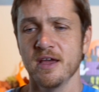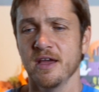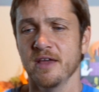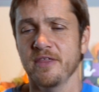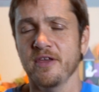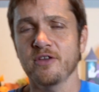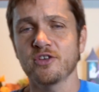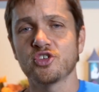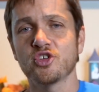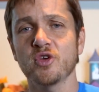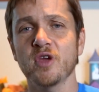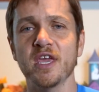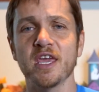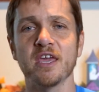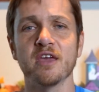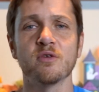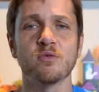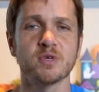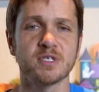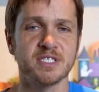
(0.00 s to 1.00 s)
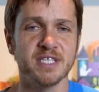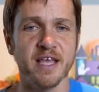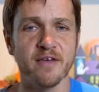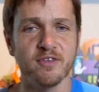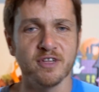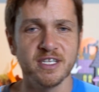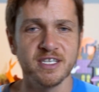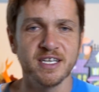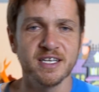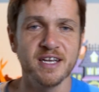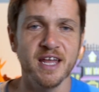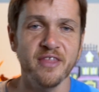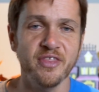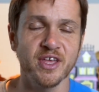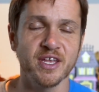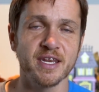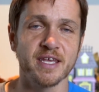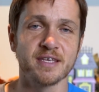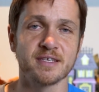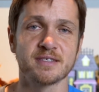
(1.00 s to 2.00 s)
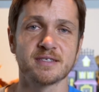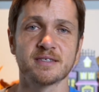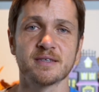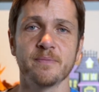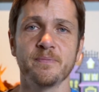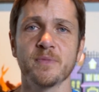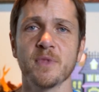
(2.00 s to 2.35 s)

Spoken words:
Their tree was leveled into nothingness.